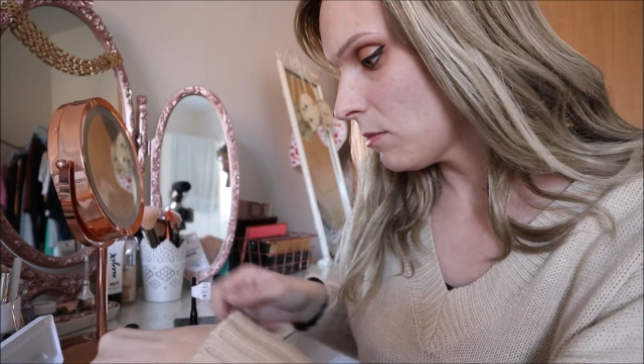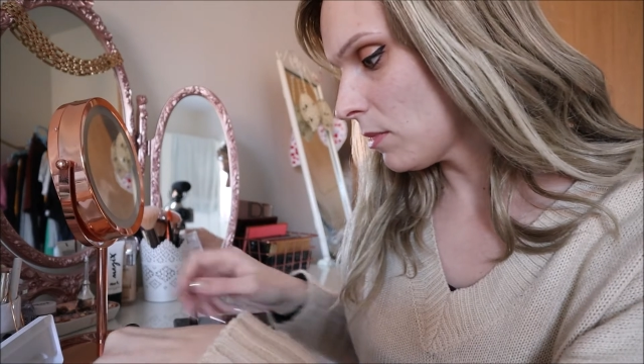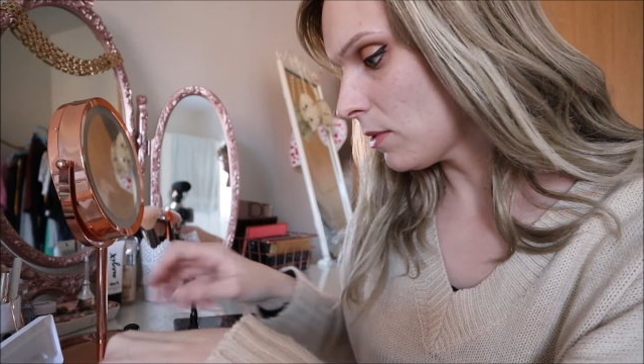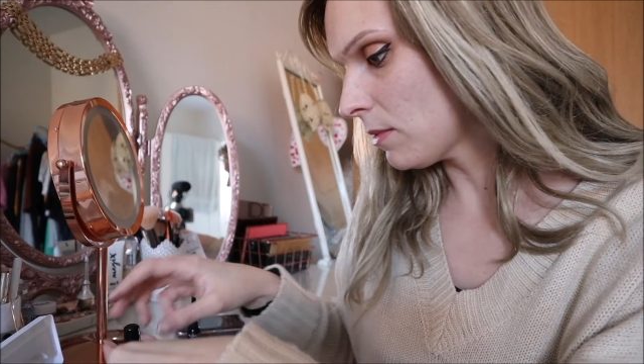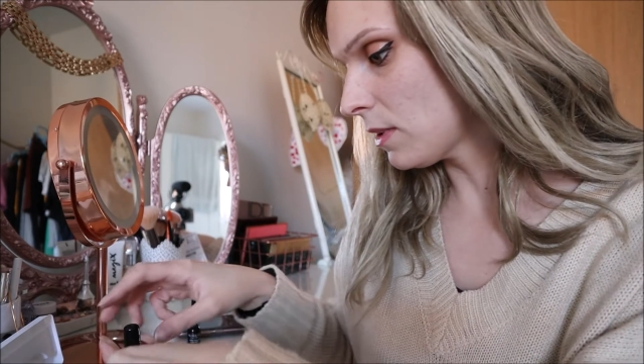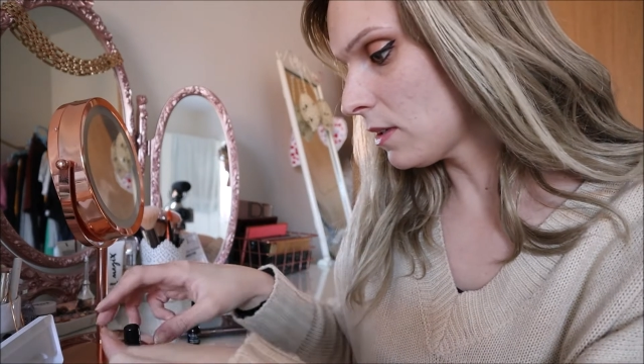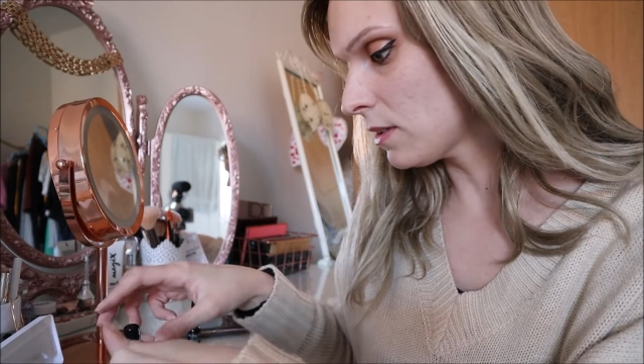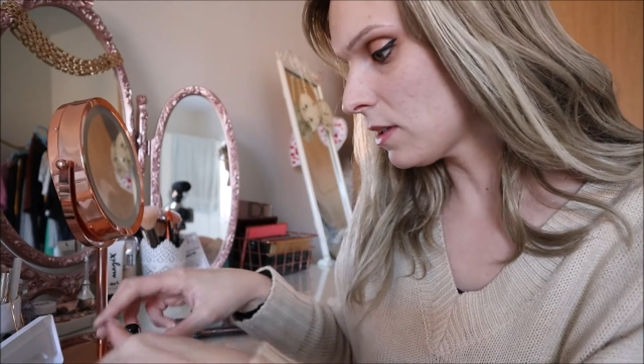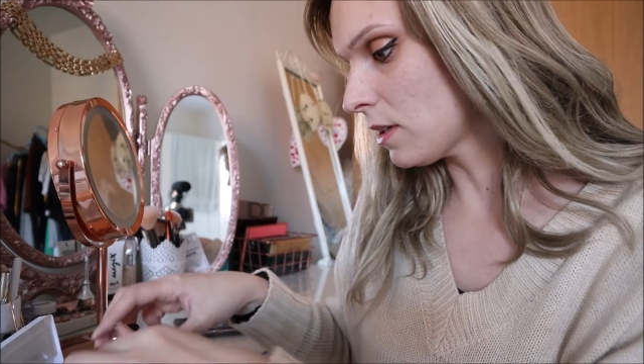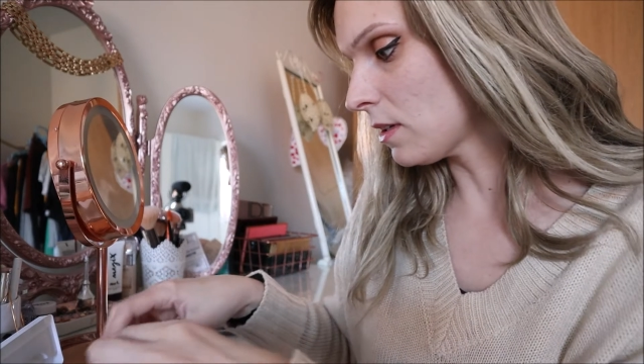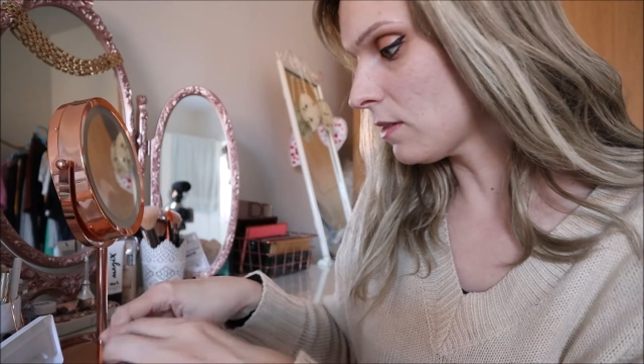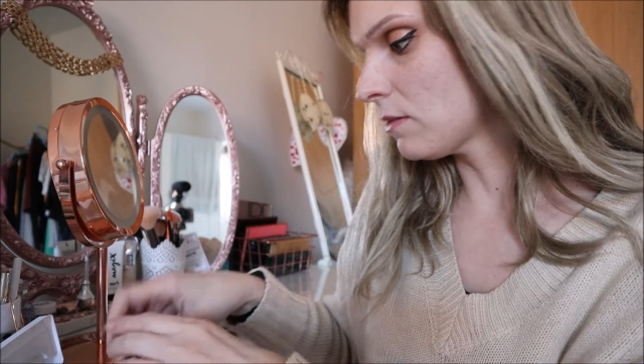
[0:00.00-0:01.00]
put that
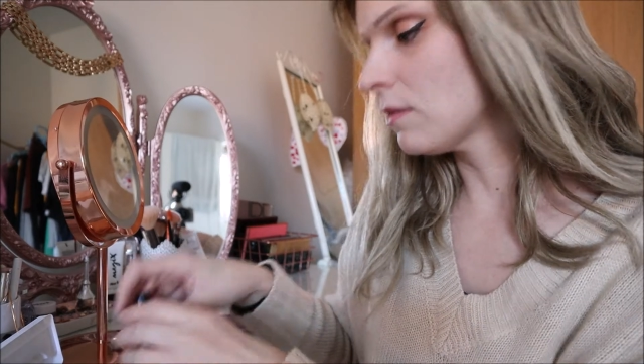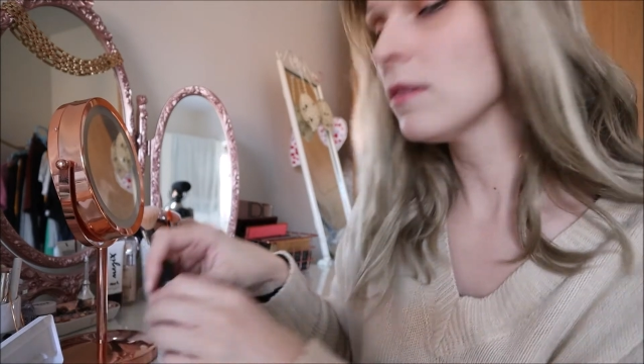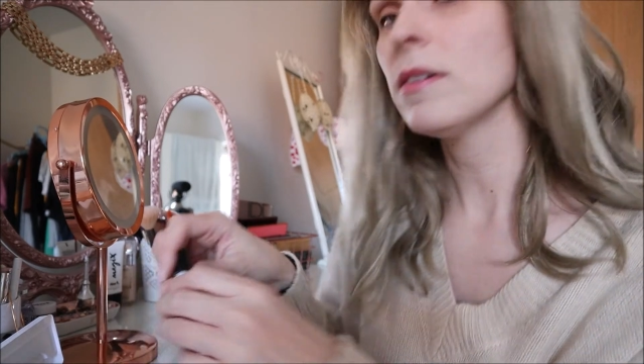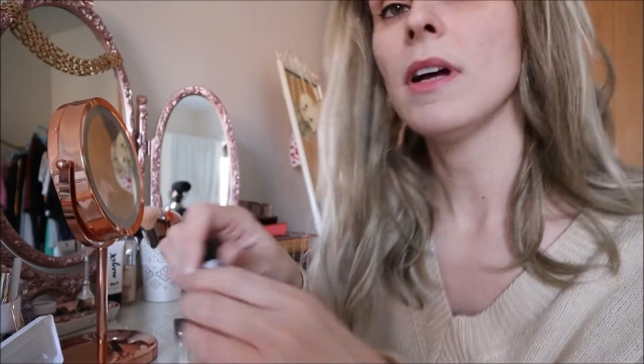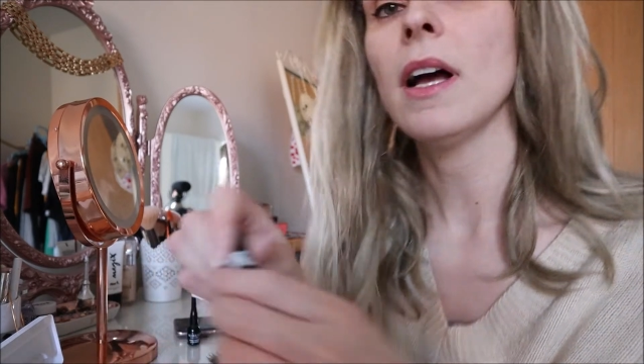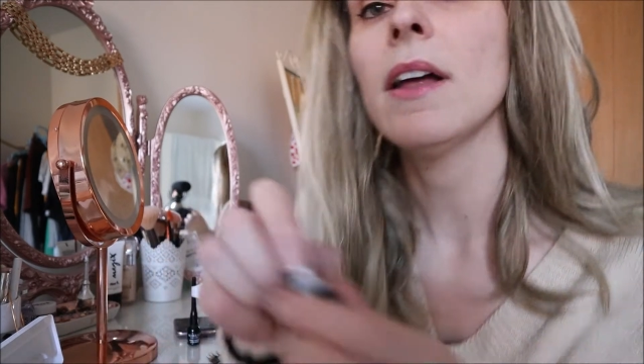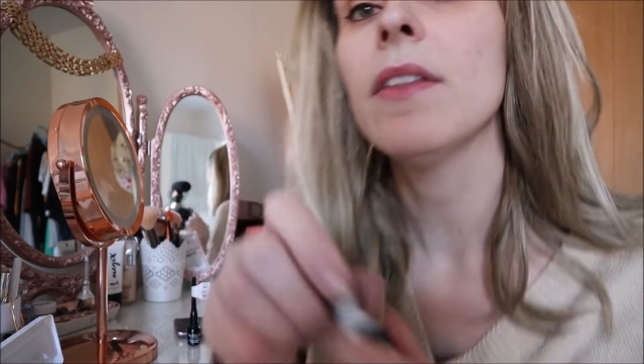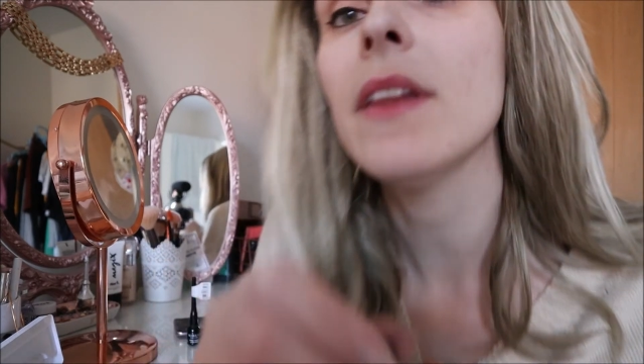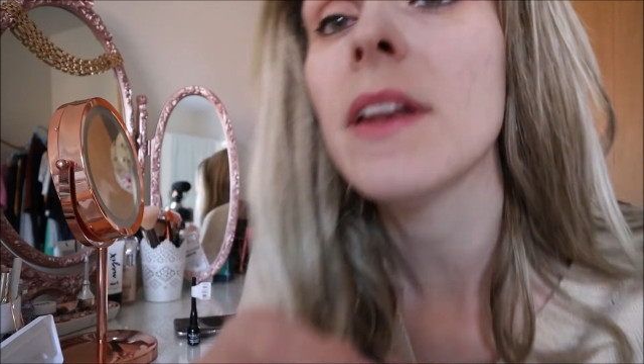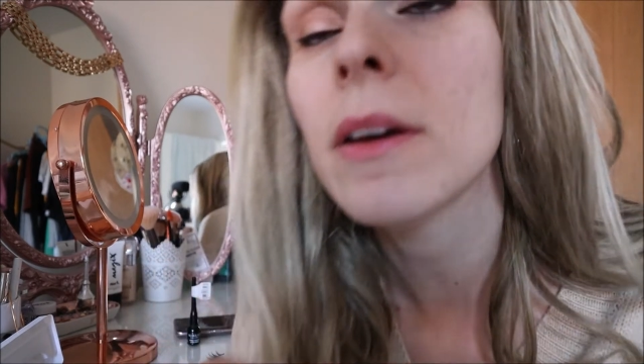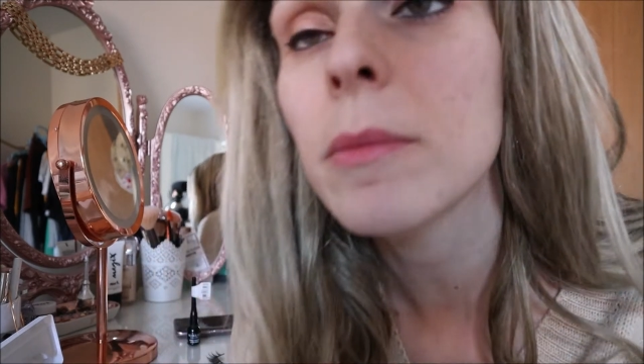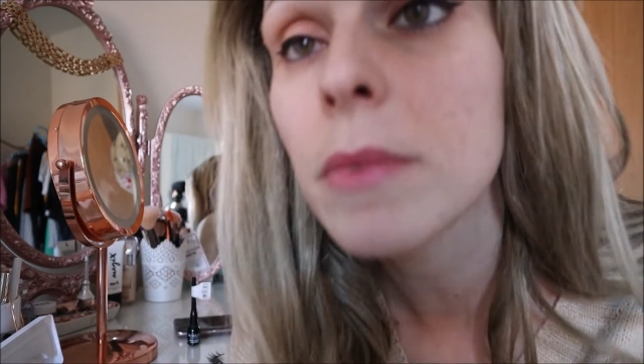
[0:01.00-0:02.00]
down and
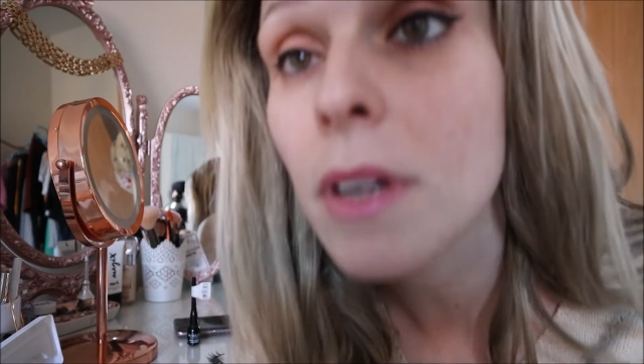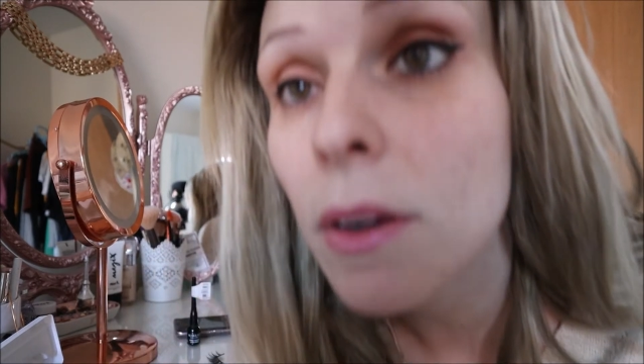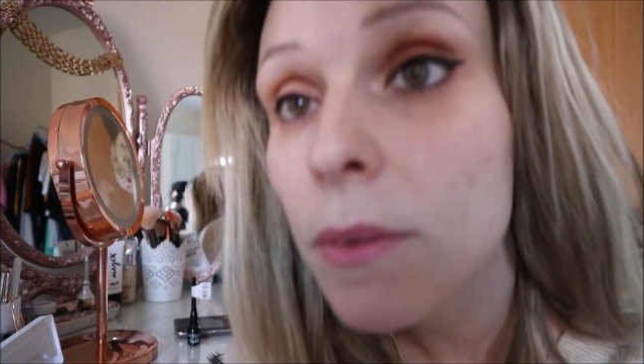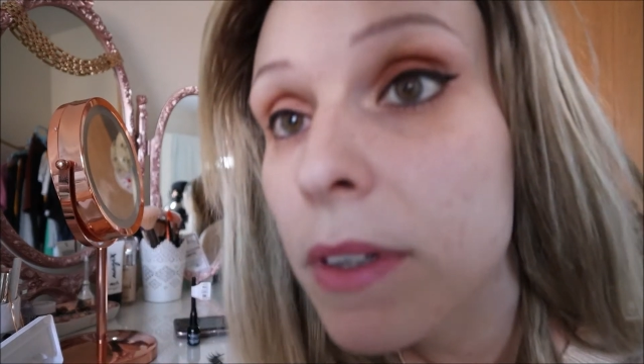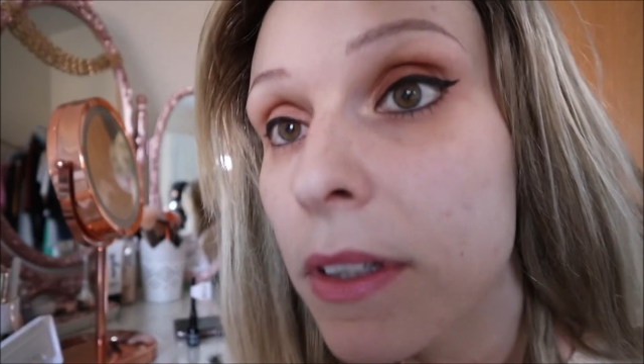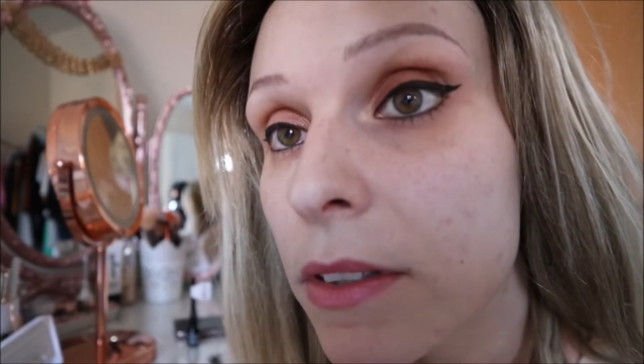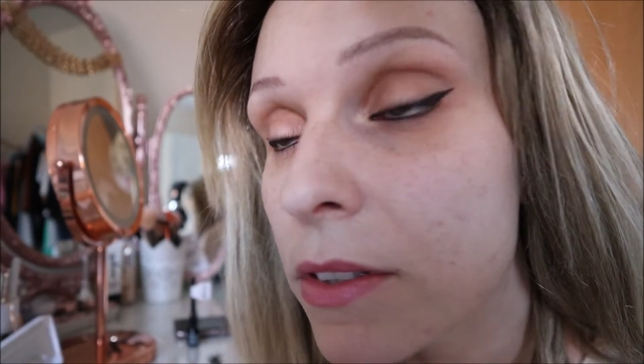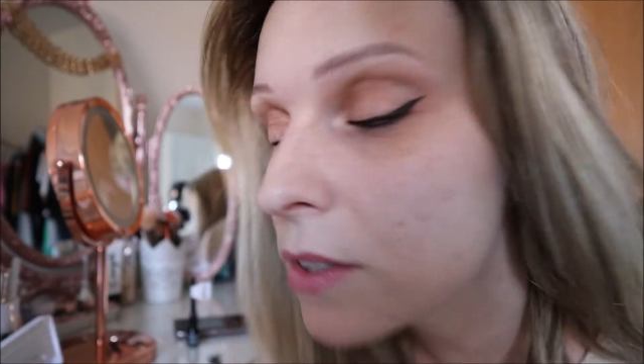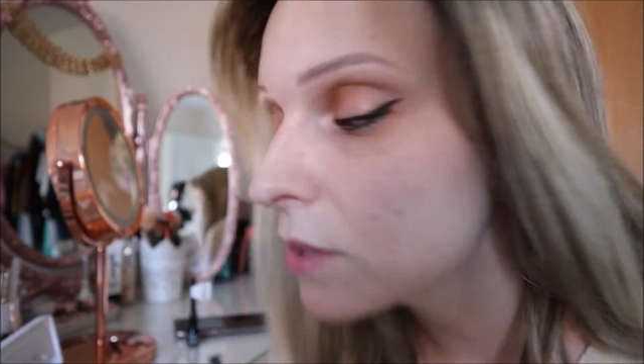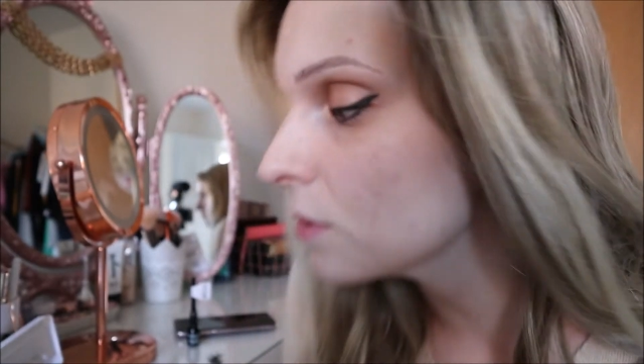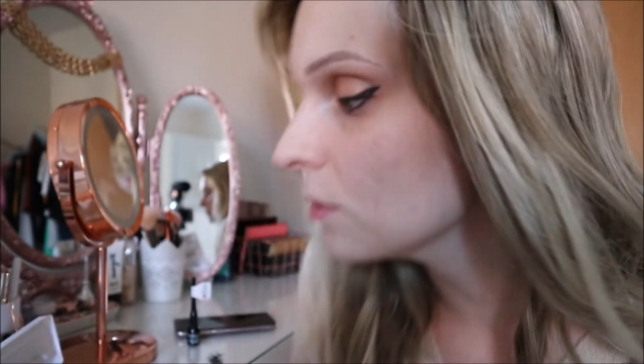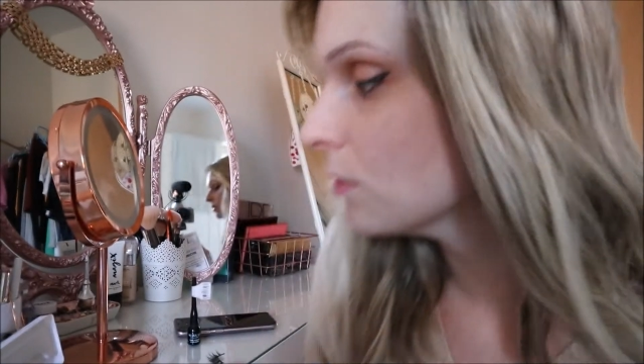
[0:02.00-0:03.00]
then I'm going
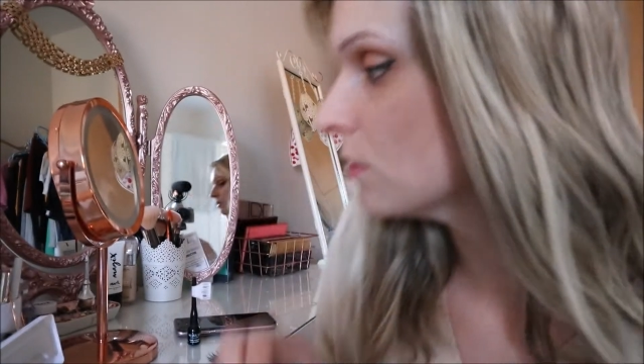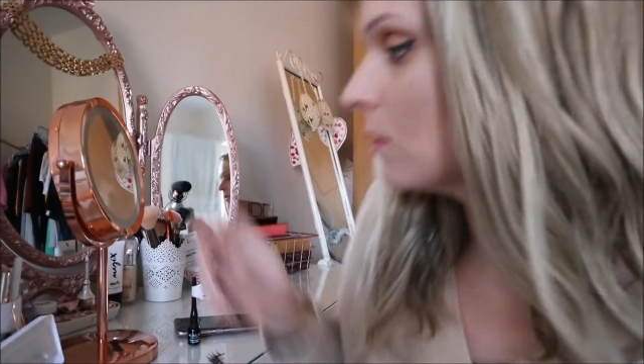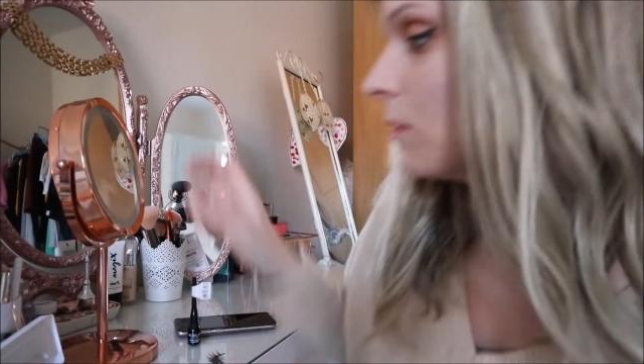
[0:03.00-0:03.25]
to